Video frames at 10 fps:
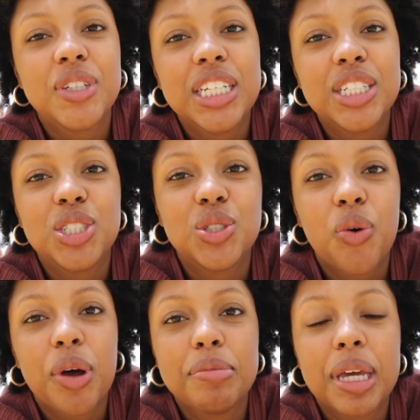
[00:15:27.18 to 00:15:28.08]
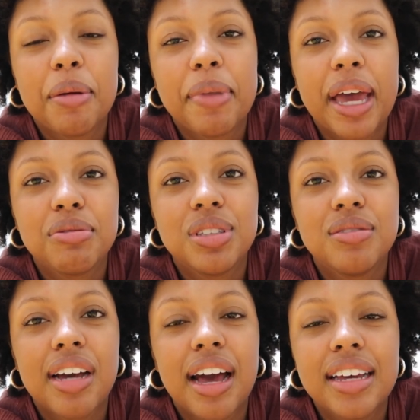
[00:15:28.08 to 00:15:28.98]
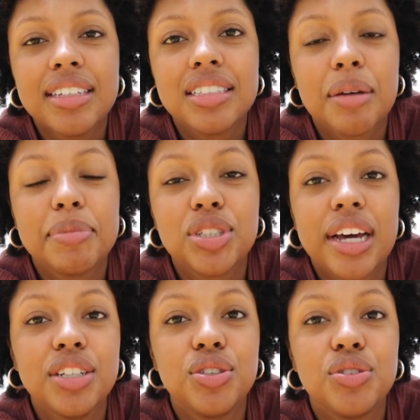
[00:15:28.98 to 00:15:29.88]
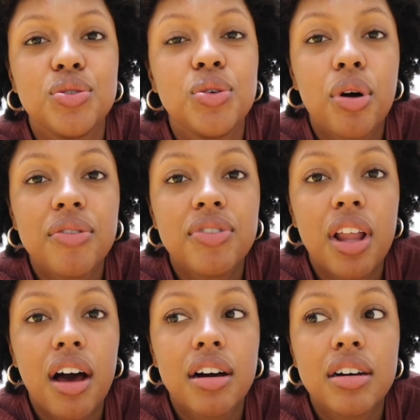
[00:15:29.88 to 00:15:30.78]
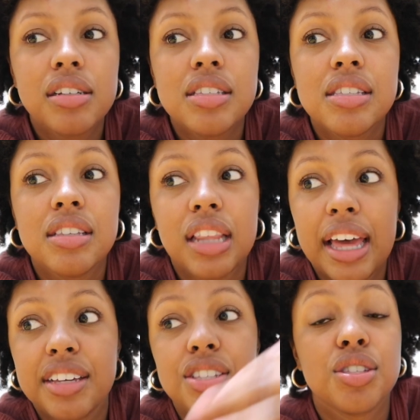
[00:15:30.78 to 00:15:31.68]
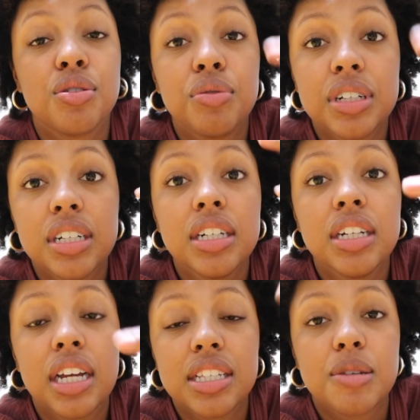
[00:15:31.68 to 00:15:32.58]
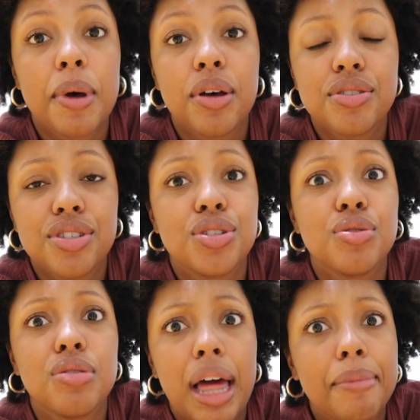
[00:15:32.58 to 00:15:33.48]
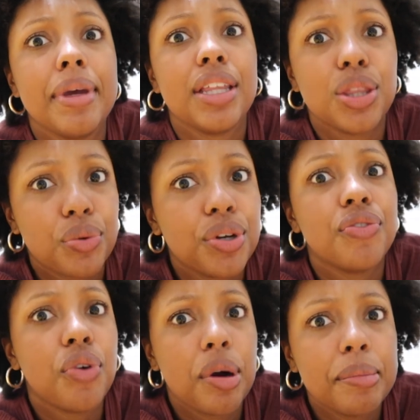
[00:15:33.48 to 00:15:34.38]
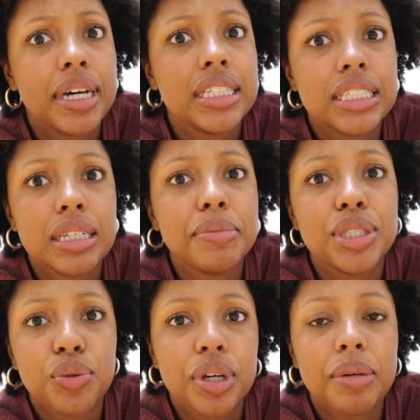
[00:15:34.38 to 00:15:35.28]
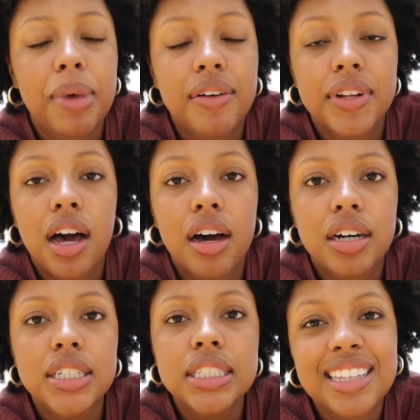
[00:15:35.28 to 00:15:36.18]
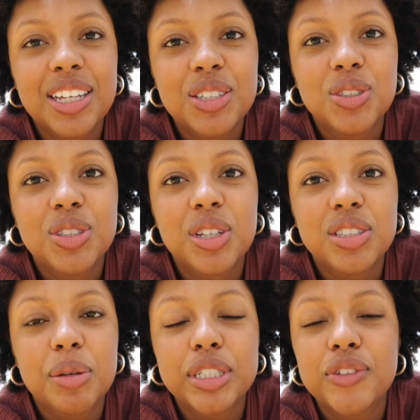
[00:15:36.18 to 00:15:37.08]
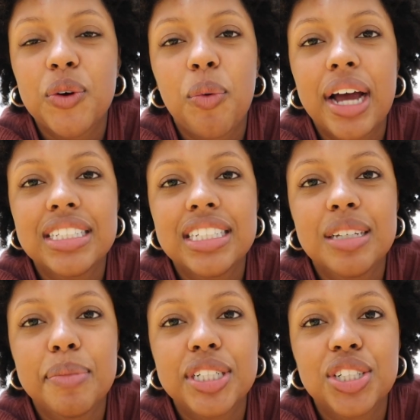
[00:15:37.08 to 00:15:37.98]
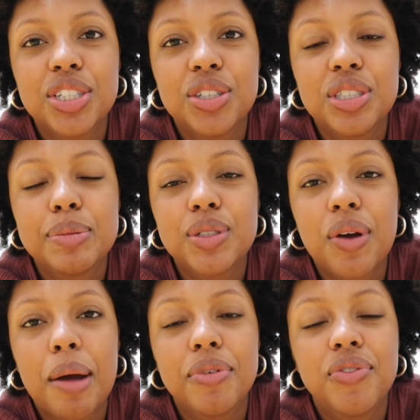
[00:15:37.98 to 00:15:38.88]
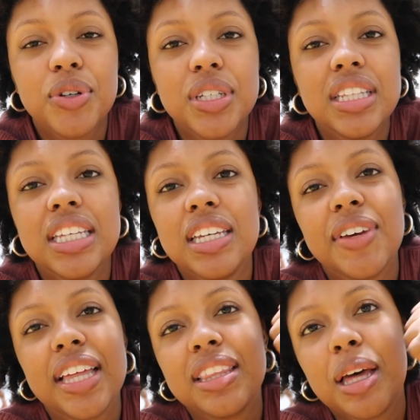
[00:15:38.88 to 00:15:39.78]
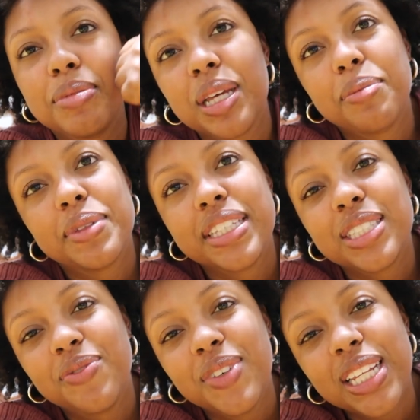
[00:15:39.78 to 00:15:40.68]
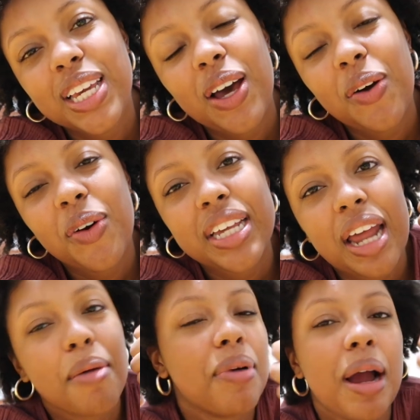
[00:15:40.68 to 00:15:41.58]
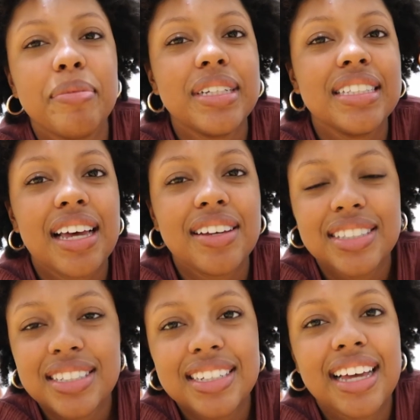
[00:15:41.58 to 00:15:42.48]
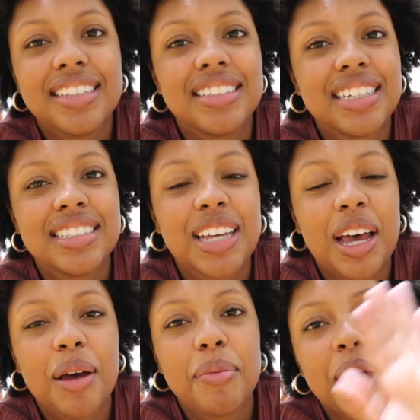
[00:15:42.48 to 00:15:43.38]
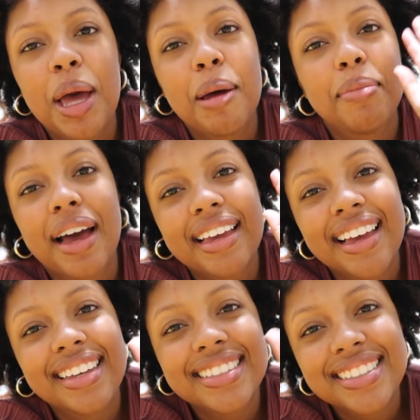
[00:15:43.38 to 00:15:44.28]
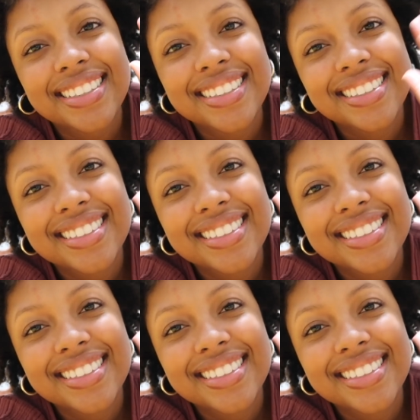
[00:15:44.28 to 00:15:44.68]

really enjoy being back with you guys. I'm gonna try to do more vlogs like sooner, as opposed to like being three or four months in between my vlogs. Thank you so, so much for watching. Make sure that you subscribe before you leave and thumbs up this video. And I promise I'll see you guys next time. Bye guys.